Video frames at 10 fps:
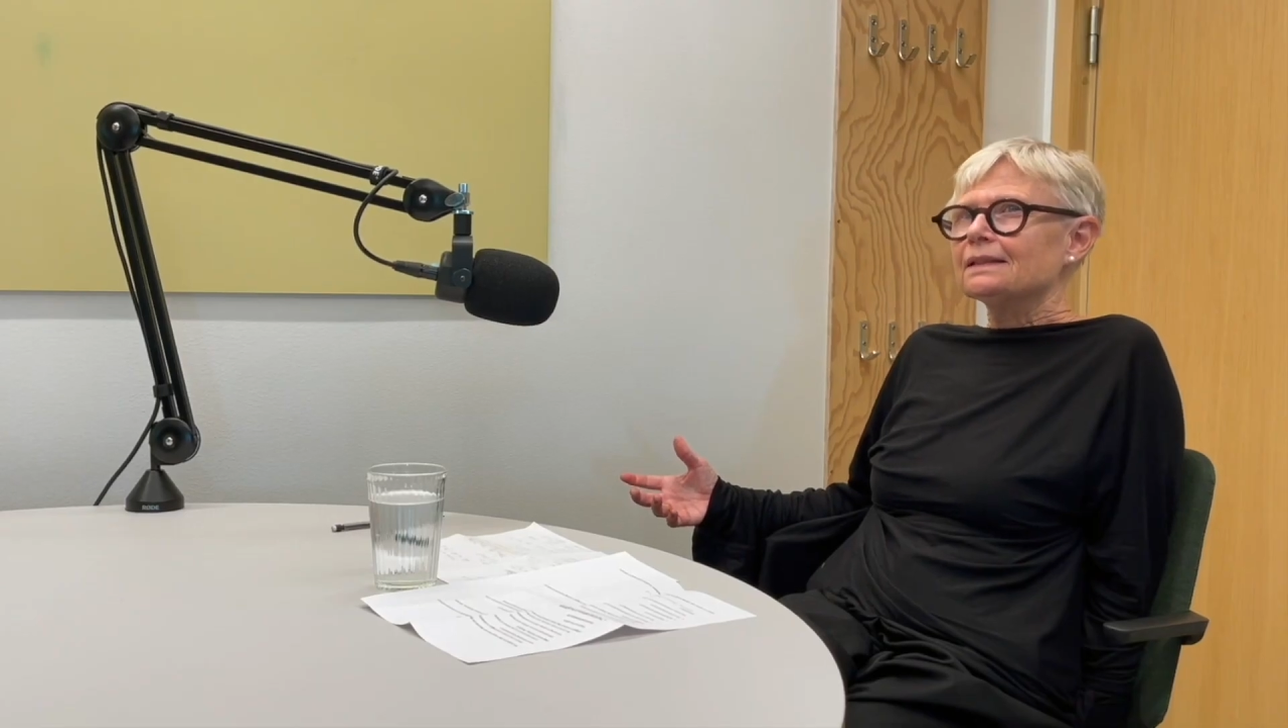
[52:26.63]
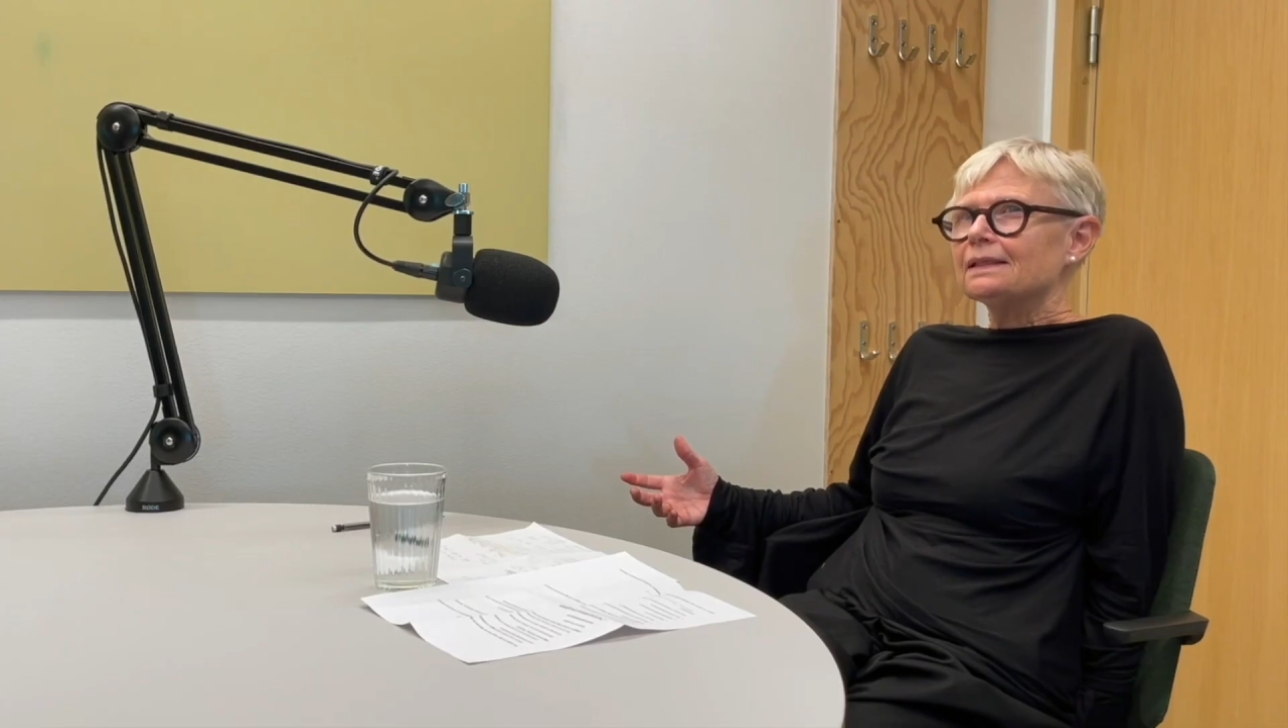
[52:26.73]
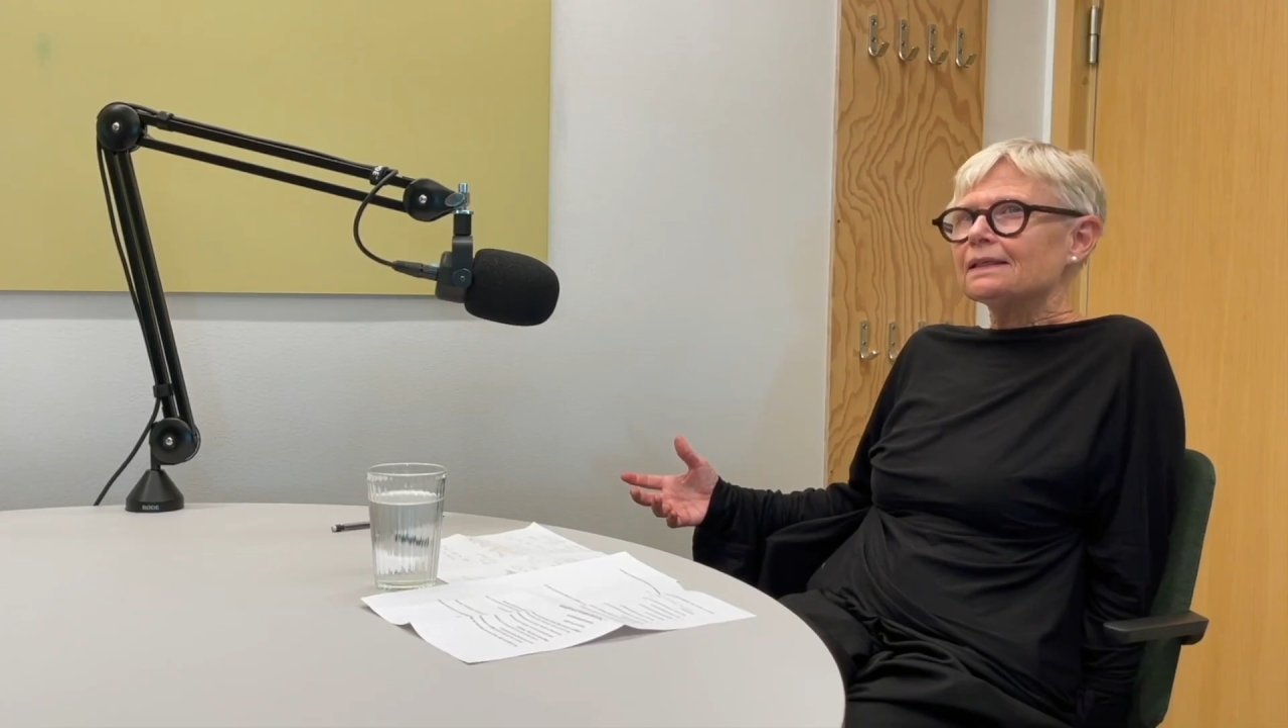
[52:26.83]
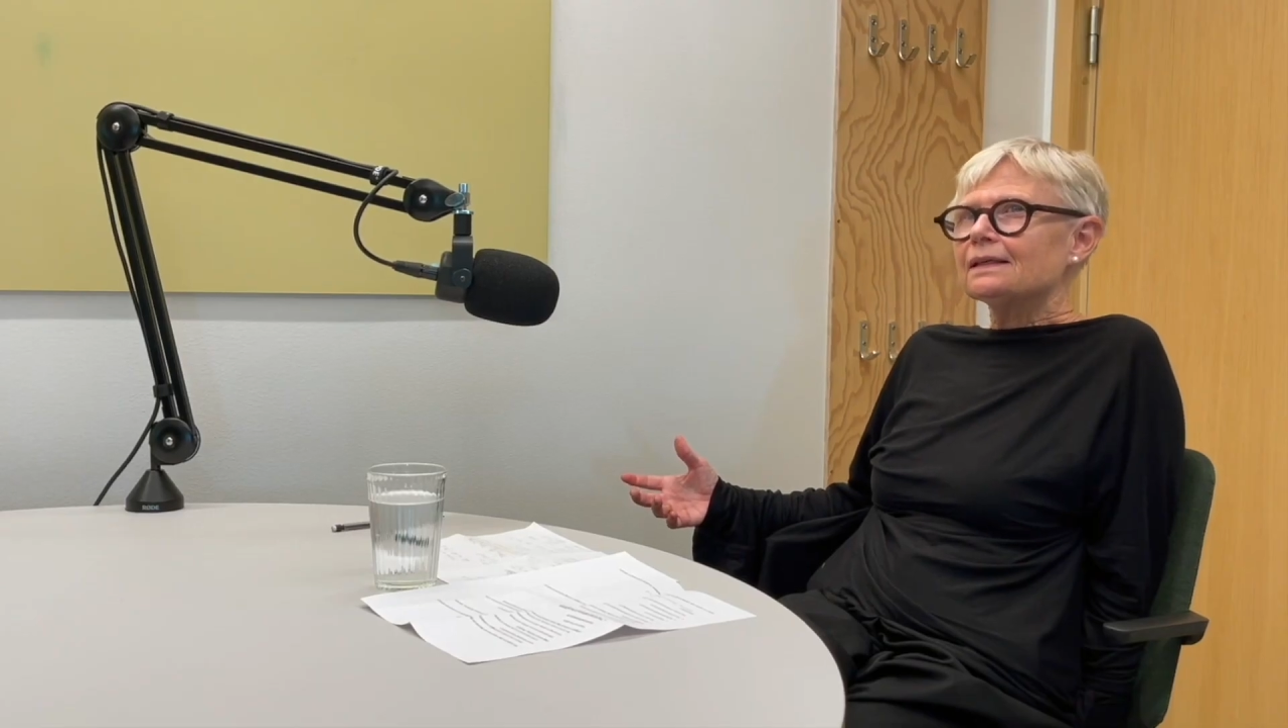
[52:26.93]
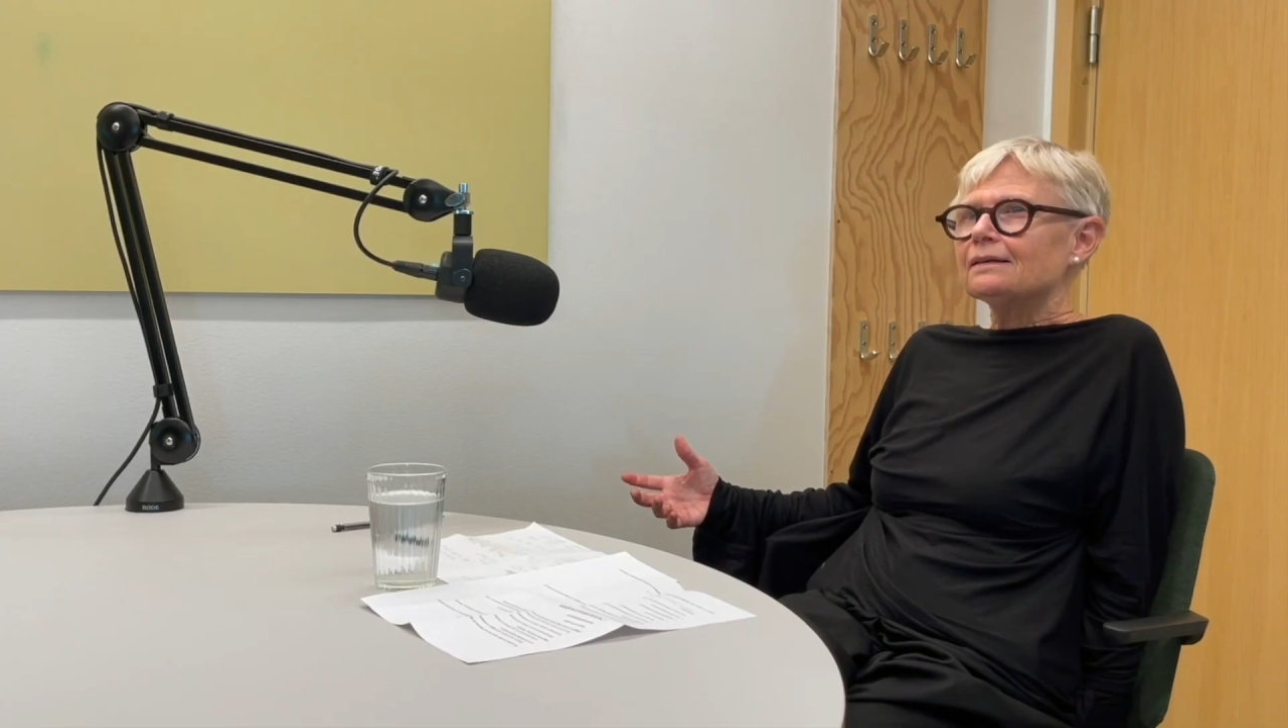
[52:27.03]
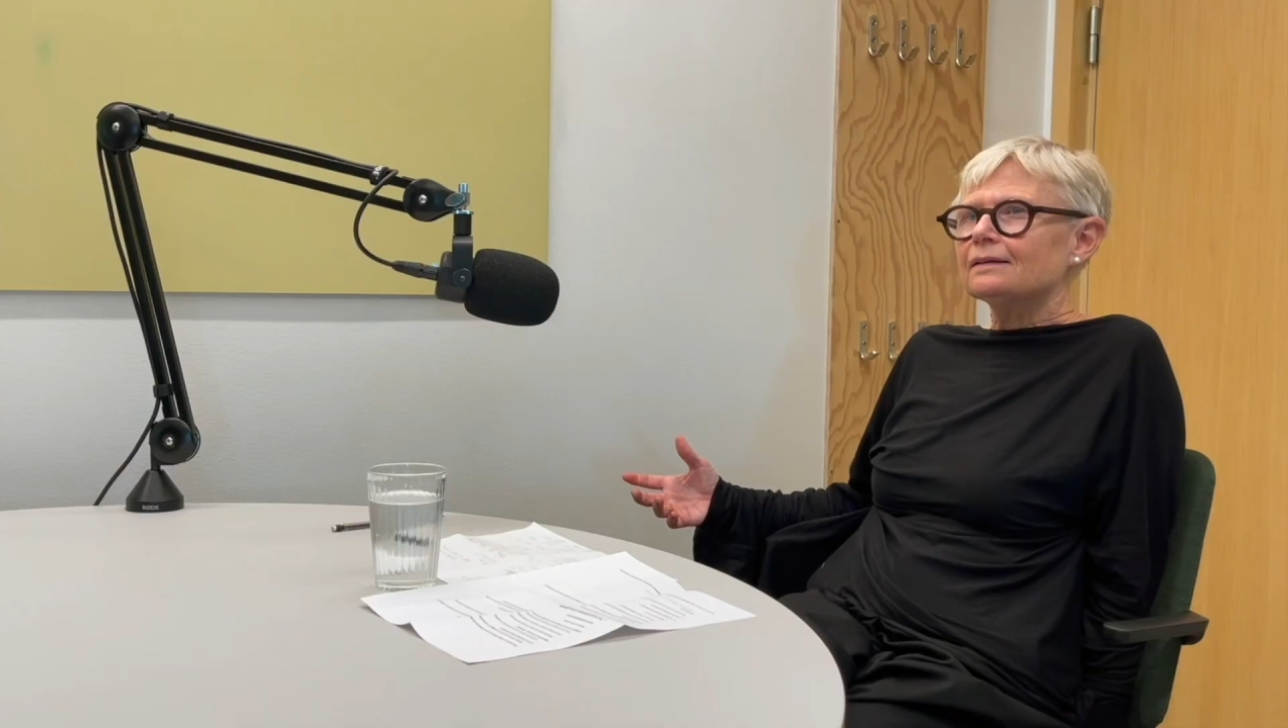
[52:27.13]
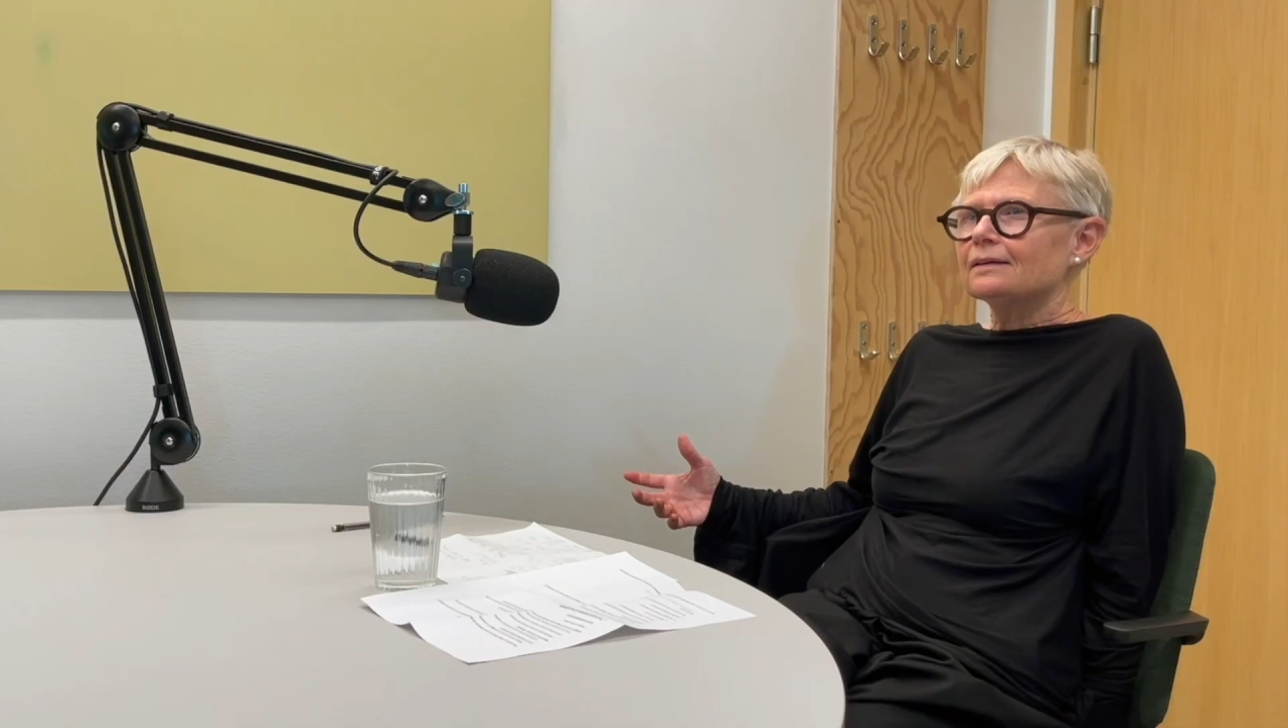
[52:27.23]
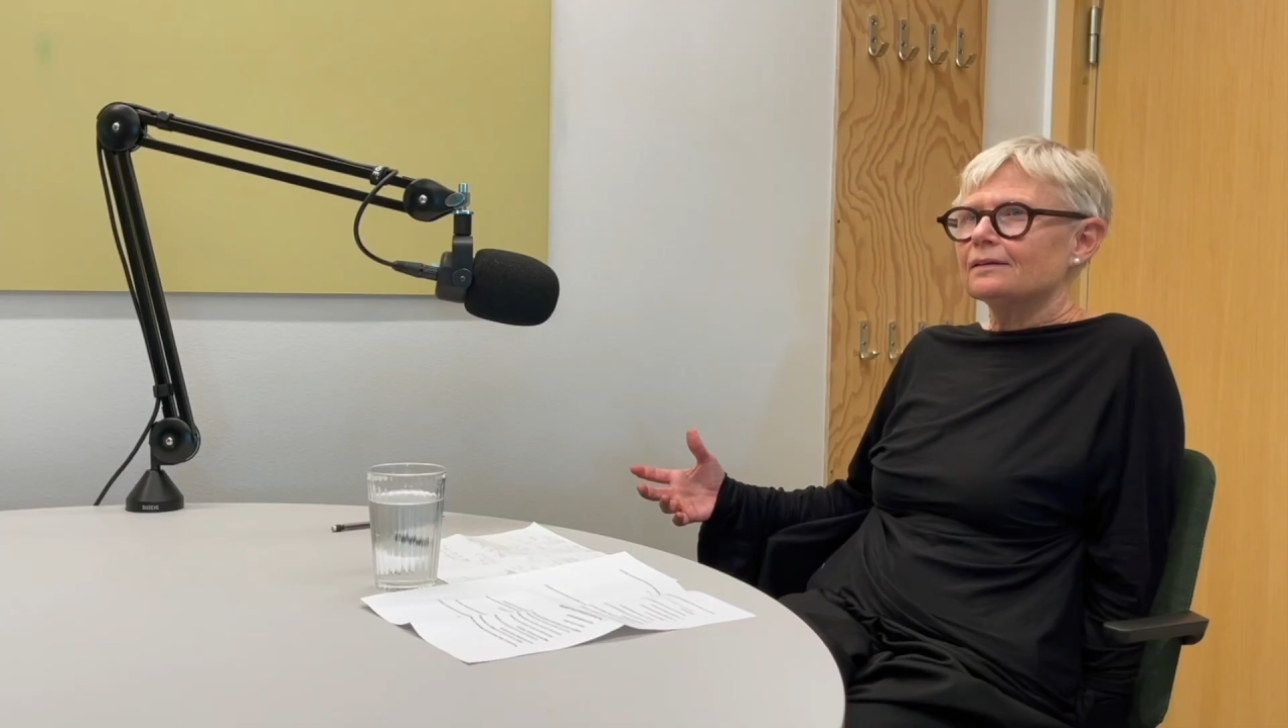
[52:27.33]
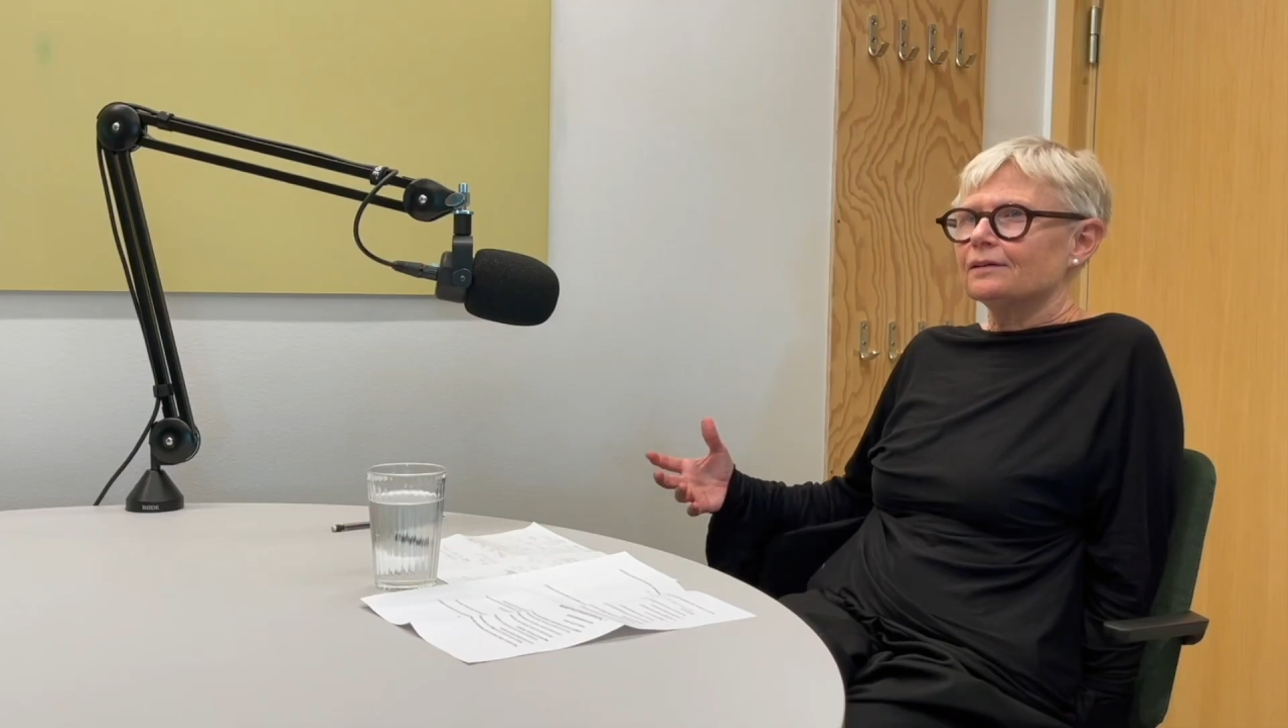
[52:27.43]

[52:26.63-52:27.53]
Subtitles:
hearing